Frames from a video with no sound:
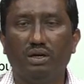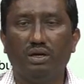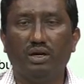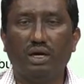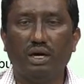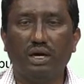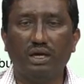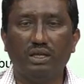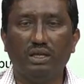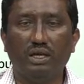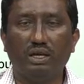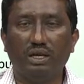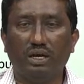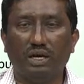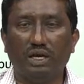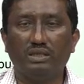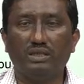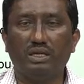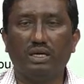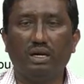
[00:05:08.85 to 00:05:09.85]
either
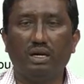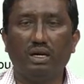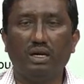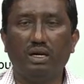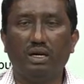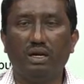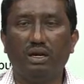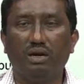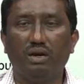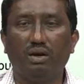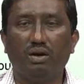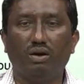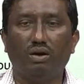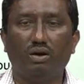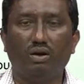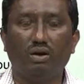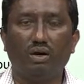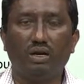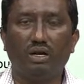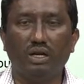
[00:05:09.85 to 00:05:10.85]
as a radial
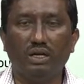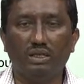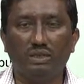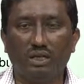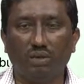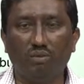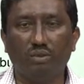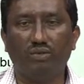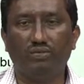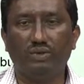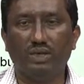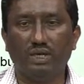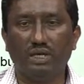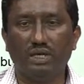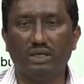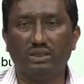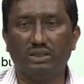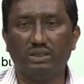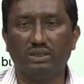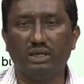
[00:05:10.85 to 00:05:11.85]
or in some of the
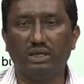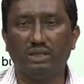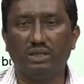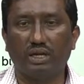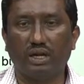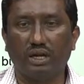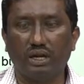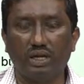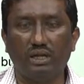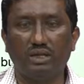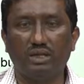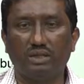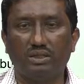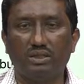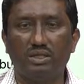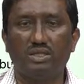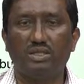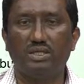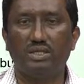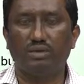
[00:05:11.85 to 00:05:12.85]
cases as a ring
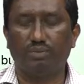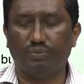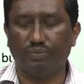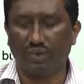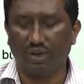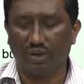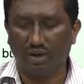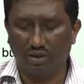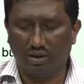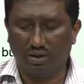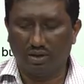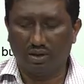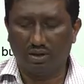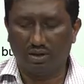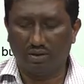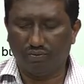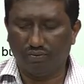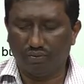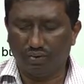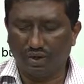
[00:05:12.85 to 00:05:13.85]
system
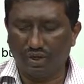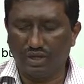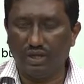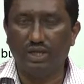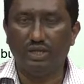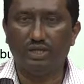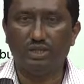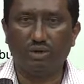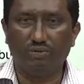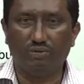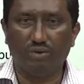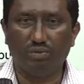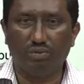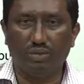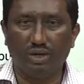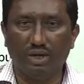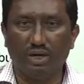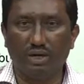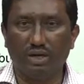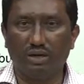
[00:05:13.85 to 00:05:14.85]
for each of the
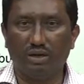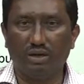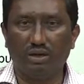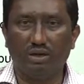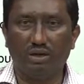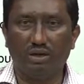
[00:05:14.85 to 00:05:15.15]
bulk